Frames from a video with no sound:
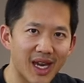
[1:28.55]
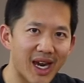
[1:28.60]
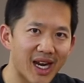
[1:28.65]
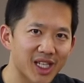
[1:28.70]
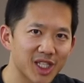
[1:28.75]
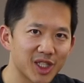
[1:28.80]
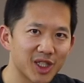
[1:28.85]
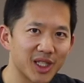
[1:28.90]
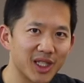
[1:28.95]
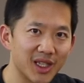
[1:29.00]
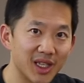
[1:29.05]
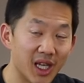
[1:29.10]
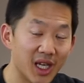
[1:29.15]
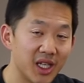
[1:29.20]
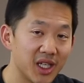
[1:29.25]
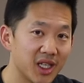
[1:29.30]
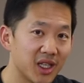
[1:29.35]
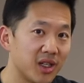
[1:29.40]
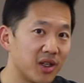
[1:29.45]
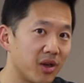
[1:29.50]
actually
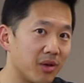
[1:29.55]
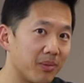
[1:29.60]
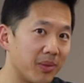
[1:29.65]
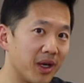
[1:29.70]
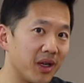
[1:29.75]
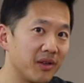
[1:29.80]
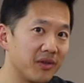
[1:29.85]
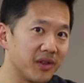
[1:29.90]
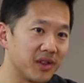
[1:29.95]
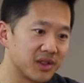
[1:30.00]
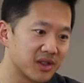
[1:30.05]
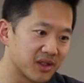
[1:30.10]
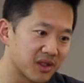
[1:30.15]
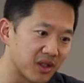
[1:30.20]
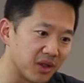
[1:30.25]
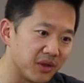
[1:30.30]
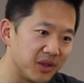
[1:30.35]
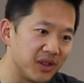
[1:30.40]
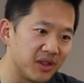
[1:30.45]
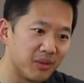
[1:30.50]
letting your pelvis
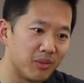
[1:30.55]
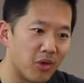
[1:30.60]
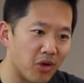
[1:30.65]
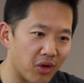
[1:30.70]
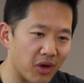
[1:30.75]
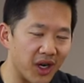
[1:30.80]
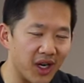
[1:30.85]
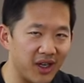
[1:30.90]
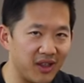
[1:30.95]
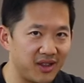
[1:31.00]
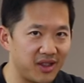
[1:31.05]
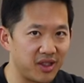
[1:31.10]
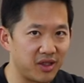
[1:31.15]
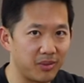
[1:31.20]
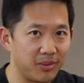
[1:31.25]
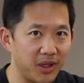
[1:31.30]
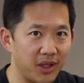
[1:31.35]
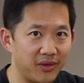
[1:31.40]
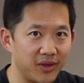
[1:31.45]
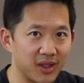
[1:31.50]
go into more
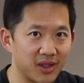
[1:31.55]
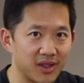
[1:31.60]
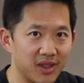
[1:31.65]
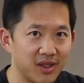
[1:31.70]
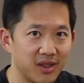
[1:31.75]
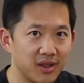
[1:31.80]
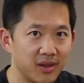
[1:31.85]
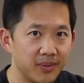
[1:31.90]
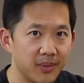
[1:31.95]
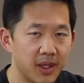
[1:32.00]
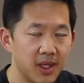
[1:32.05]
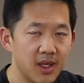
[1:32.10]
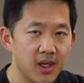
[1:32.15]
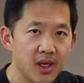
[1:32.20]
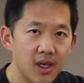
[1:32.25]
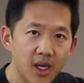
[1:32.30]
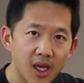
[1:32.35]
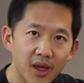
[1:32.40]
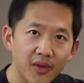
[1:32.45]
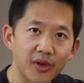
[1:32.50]
anterior pelvic tilt.
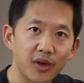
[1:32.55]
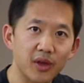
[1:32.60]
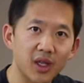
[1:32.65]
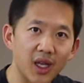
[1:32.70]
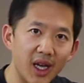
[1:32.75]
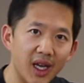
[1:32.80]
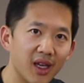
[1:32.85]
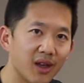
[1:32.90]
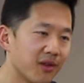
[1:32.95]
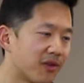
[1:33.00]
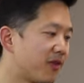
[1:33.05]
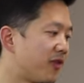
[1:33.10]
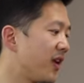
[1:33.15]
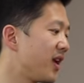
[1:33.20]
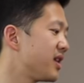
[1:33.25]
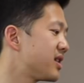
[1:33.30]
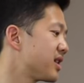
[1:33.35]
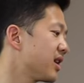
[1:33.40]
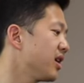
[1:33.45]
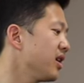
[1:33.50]
If you're lying
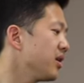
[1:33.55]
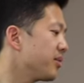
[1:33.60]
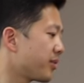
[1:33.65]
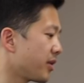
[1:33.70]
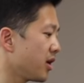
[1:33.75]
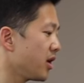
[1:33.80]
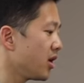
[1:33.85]
face up,